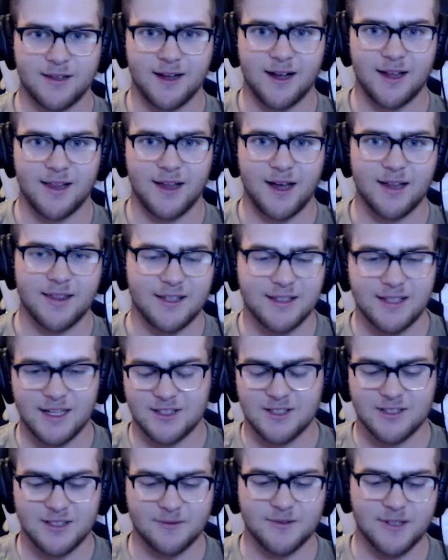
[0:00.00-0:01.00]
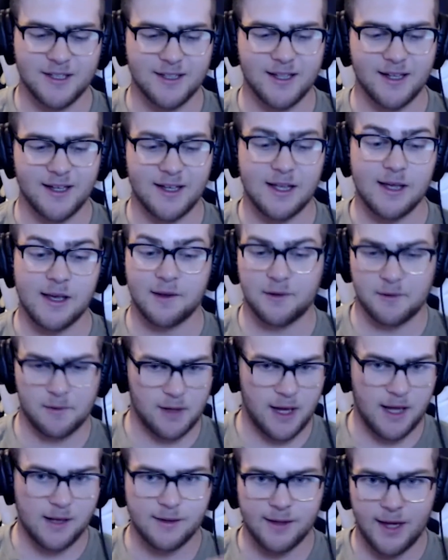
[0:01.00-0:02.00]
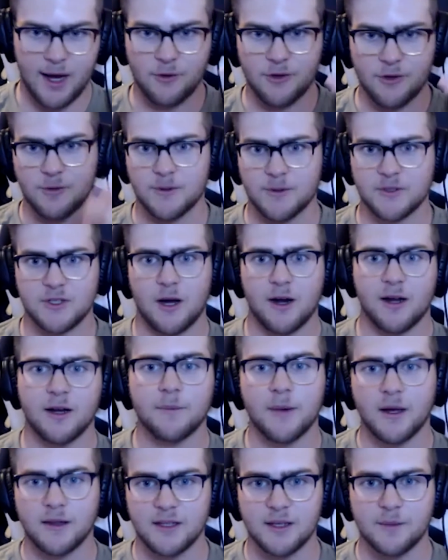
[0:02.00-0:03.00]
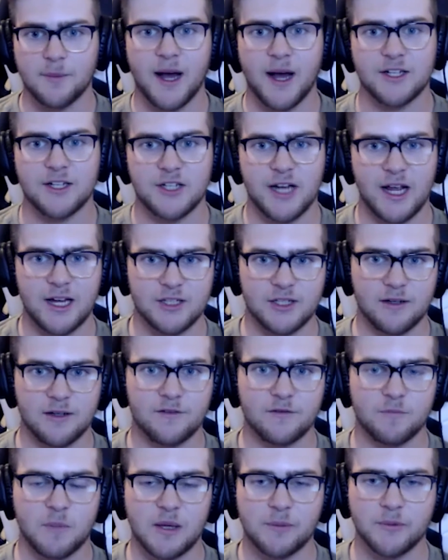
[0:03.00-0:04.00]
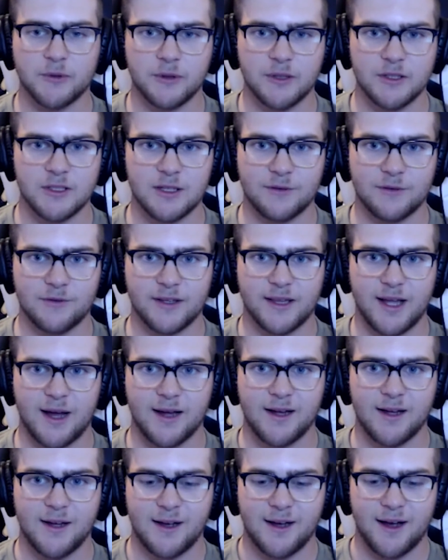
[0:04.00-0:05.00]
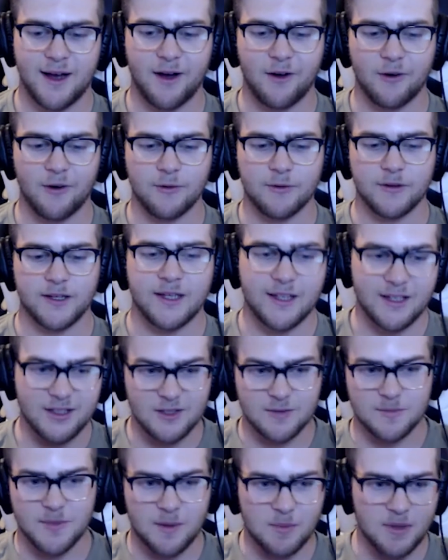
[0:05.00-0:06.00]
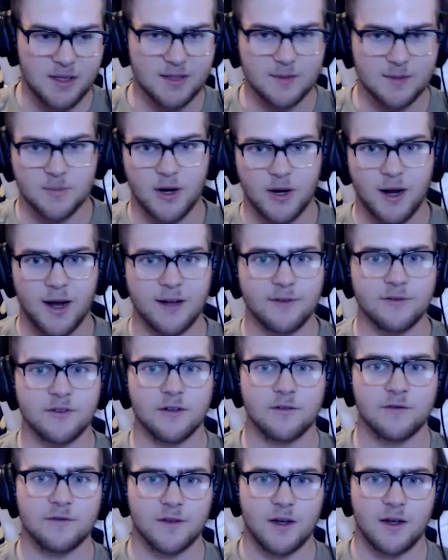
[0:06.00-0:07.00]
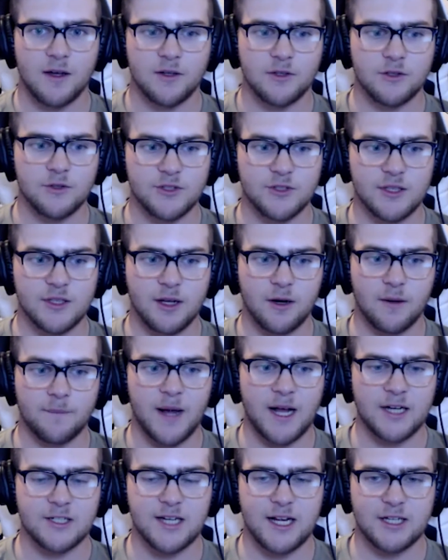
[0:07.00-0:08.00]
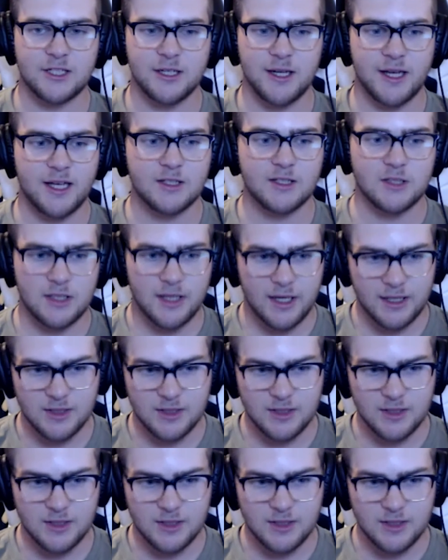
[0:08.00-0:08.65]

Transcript: I think that's something that and how you were talking about the imagination of people and stuff like that, how kids may be deprived of using their imagination. It's